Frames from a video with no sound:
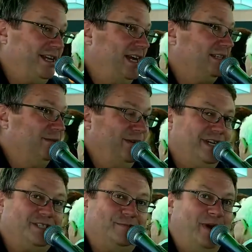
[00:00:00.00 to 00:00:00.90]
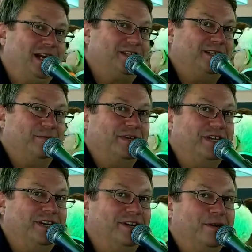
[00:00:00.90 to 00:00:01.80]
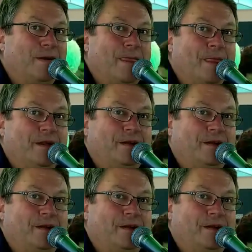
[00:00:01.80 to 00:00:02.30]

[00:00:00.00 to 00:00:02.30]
Yeah, exactly. We expect something here.